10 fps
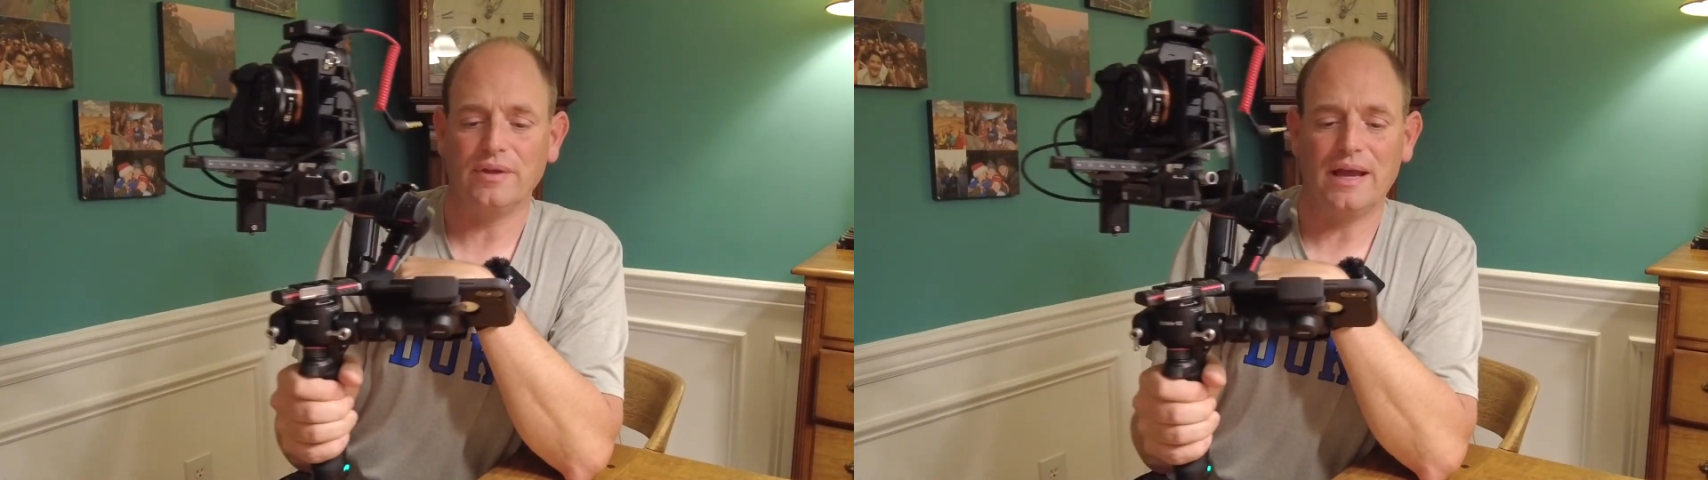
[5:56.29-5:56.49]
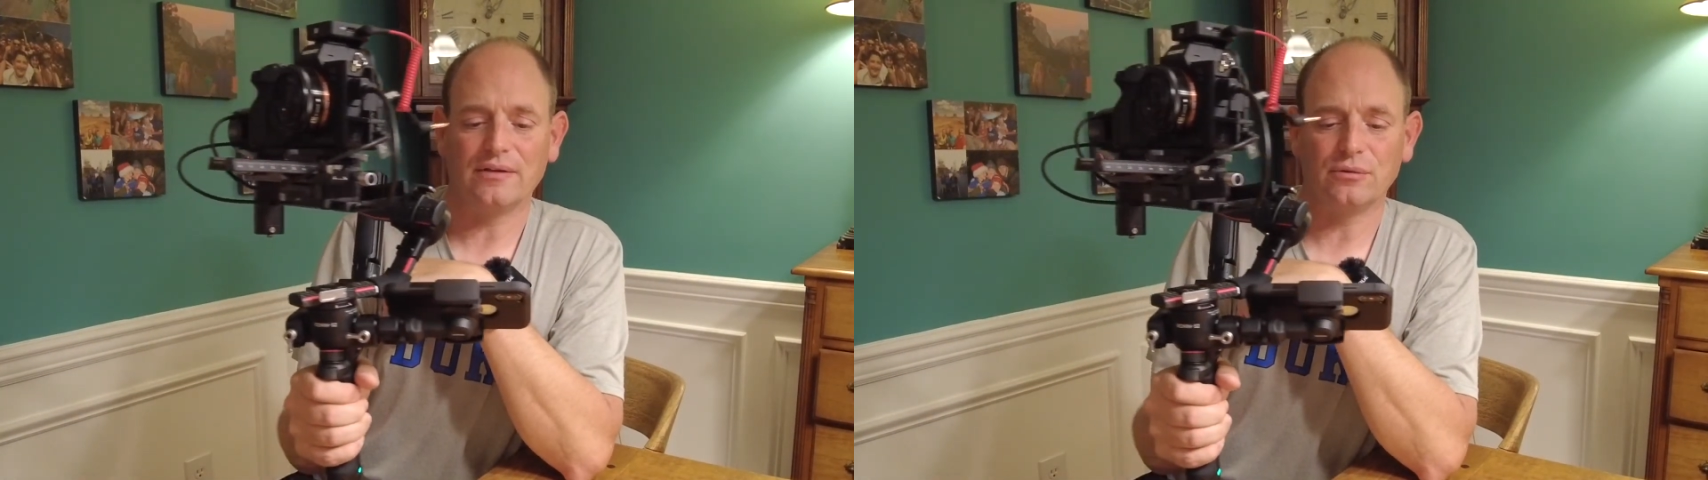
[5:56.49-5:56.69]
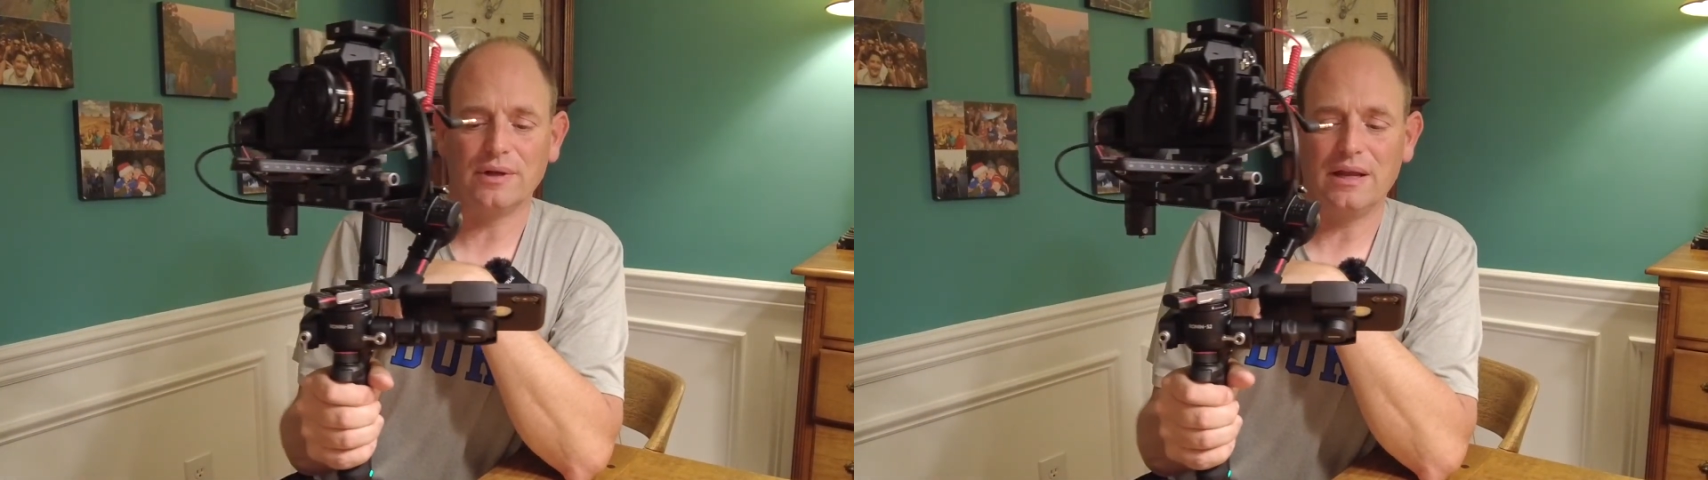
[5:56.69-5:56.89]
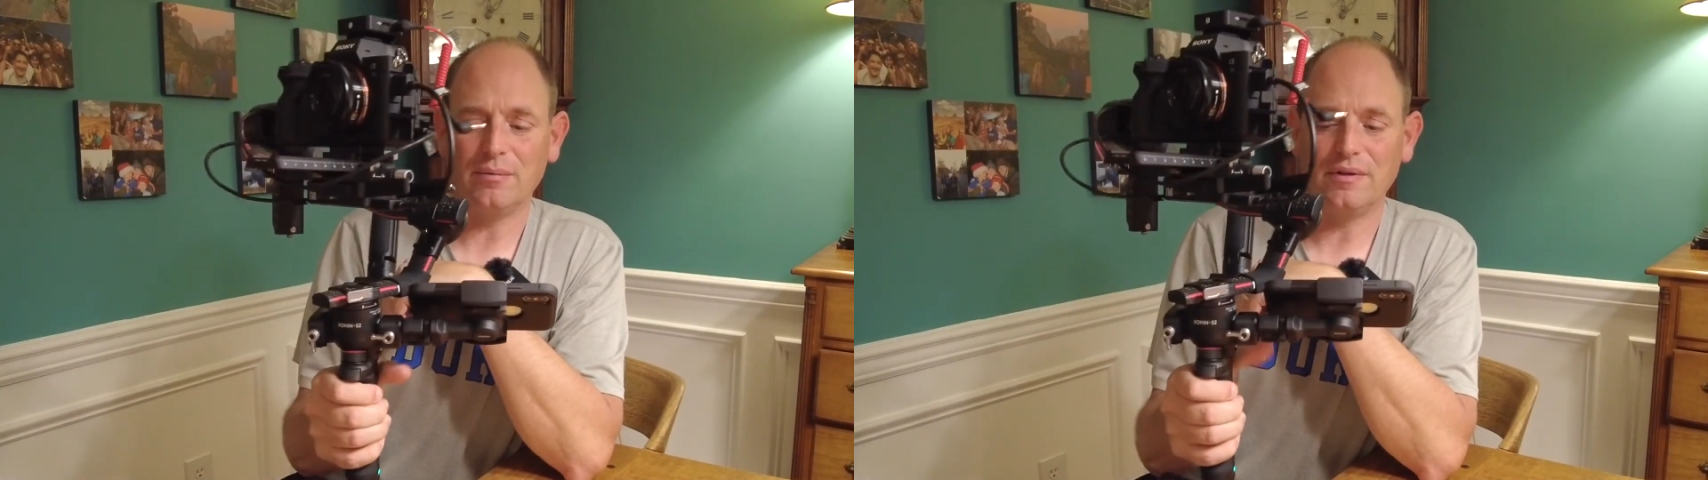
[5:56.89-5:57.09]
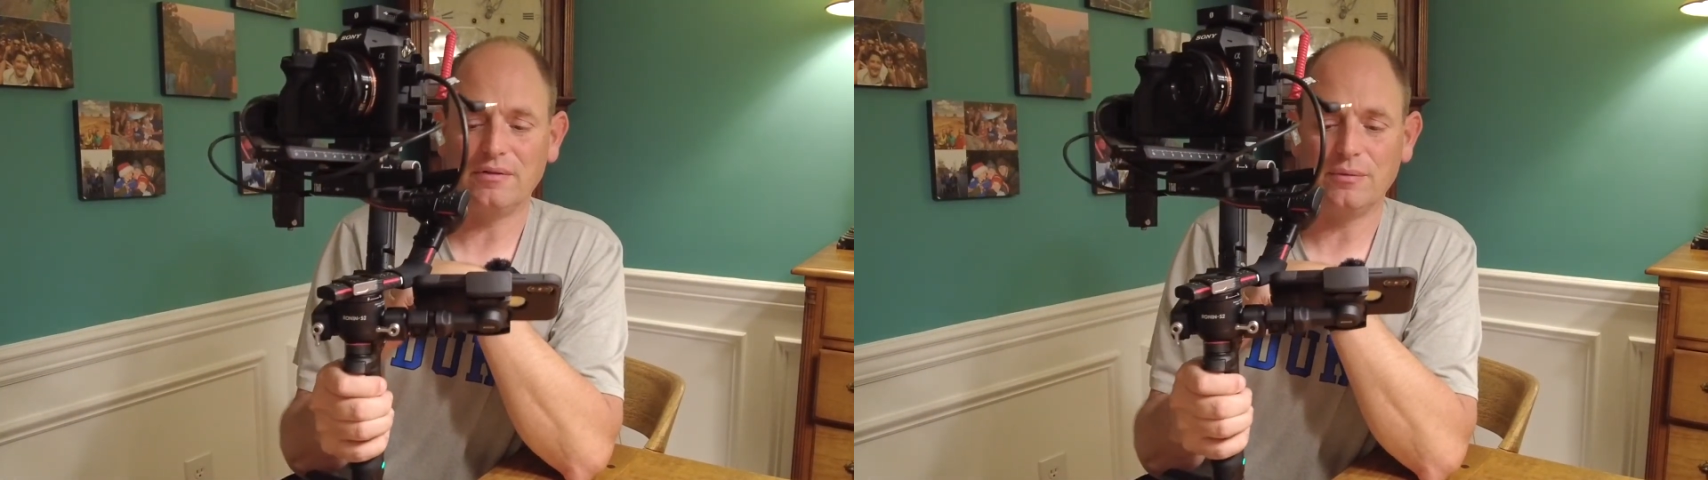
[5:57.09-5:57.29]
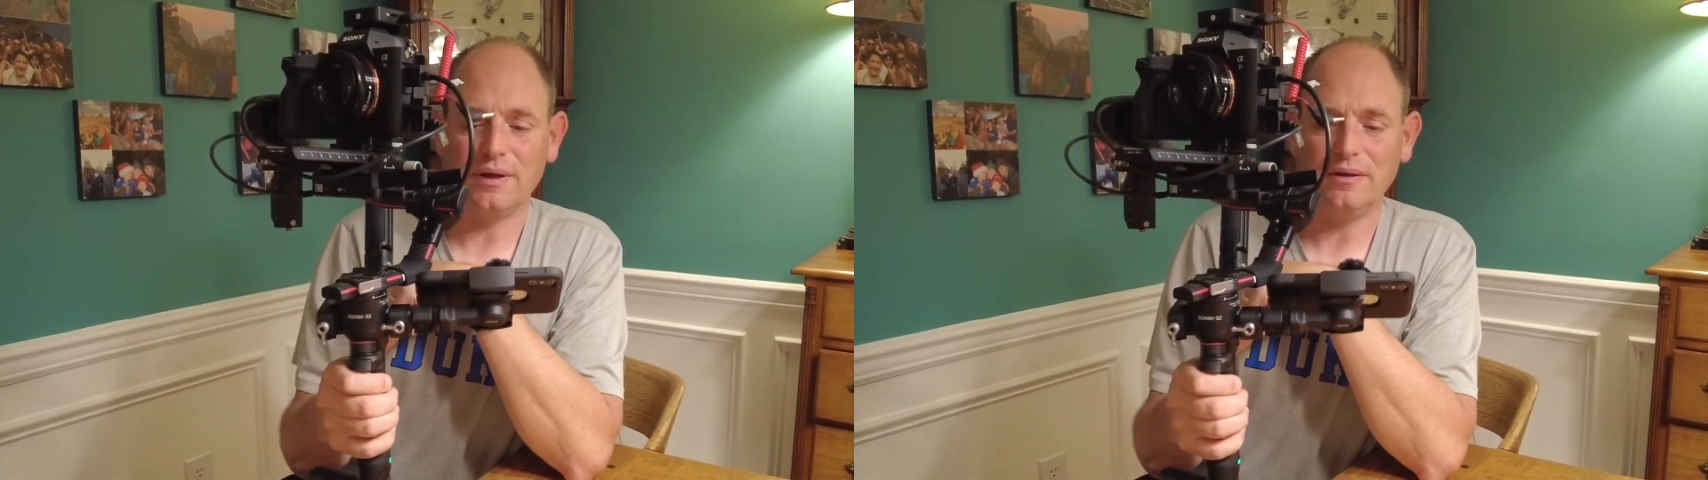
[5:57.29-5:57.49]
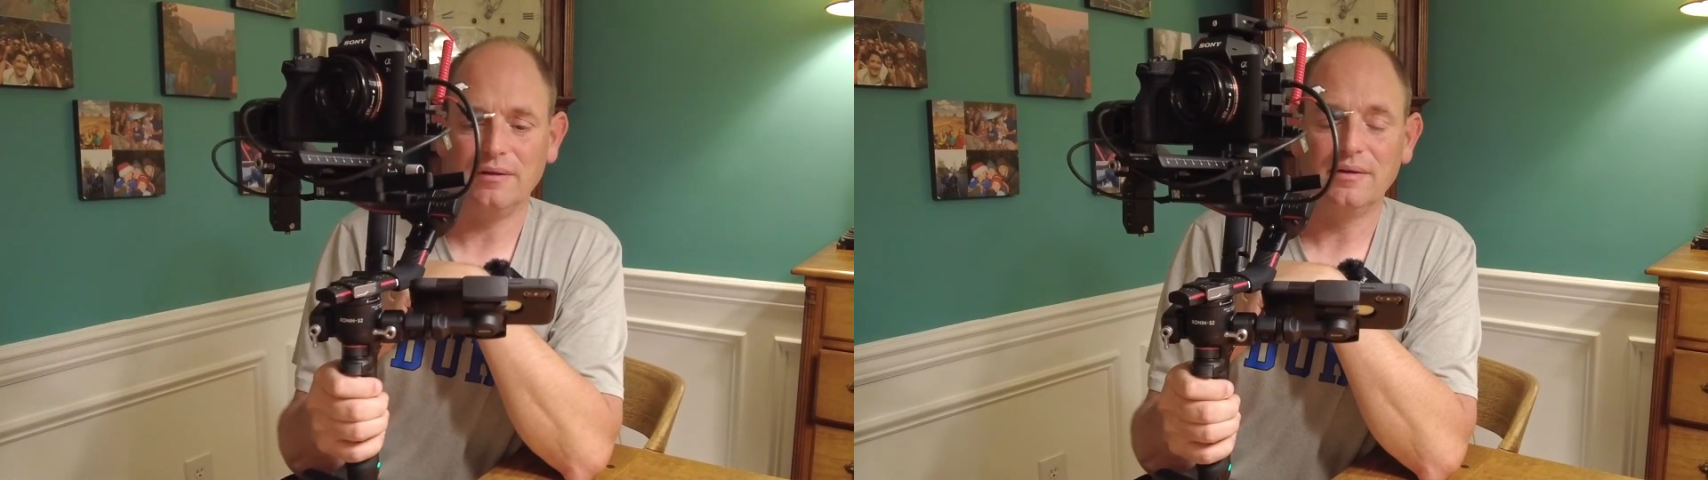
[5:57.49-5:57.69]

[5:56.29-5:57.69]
the actual camera this way.